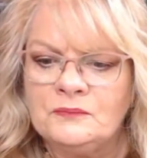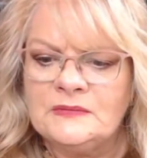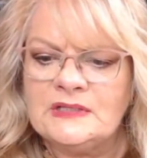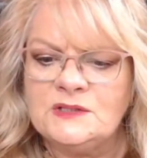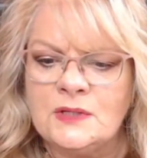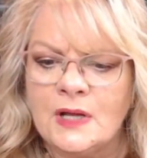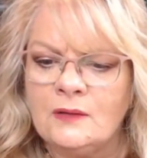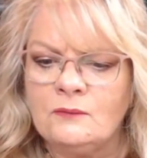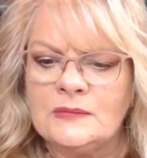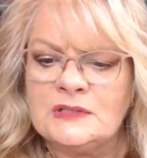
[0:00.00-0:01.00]
Did
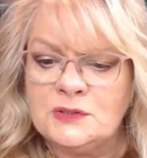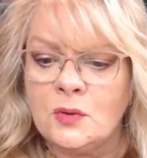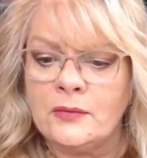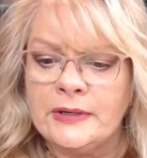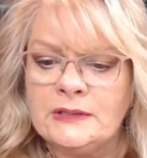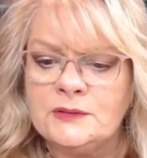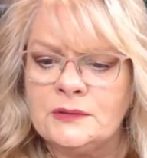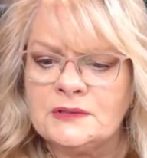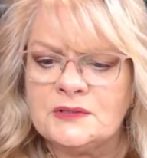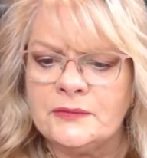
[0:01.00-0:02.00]
you already do
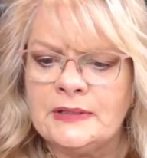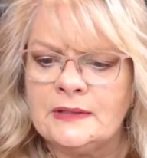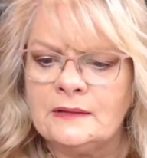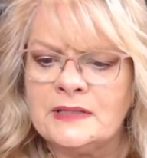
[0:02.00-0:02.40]
it, Sarita?